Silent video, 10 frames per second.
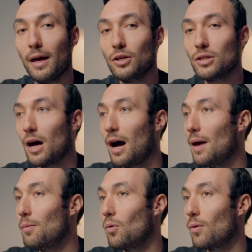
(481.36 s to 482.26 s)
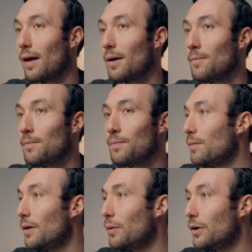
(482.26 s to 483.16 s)
and just eyeball that.
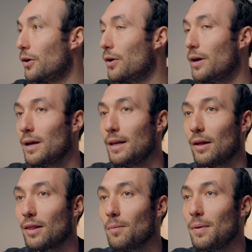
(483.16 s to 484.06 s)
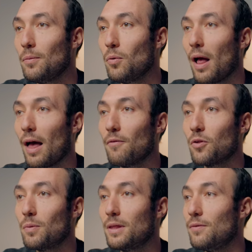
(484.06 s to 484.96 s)
There we go. Now some people have
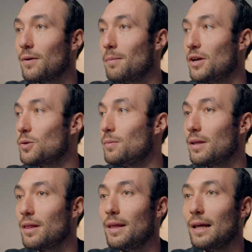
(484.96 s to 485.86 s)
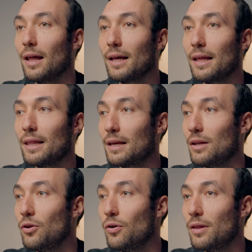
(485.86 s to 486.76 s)
specific measurements that they like their
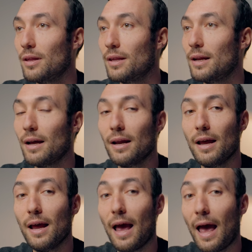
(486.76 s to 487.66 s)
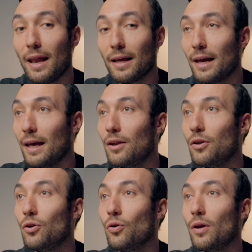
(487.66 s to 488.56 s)
skin tones to sit at. And
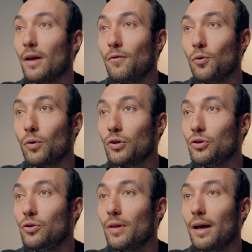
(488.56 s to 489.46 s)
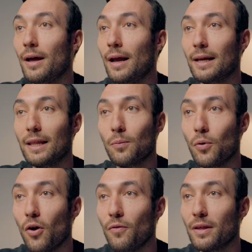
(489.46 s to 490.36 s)
again, if you wanted to do that and get the
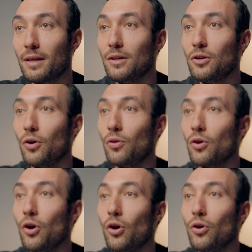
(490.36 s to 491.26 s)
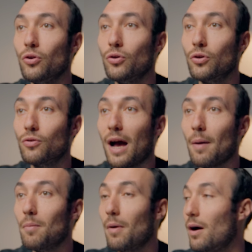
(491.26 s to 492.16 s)
perfect skin tones, you could
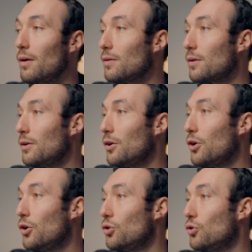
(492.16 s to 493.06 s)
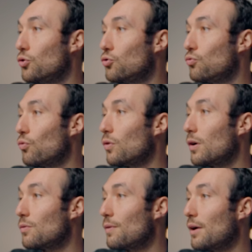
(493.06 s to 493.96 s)
grab a mask, you could draw
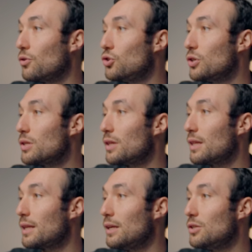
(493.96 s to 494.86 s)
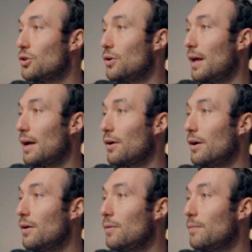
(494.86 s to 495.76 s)
it around just the skin tone
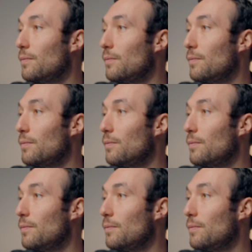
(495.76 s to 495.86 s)
area.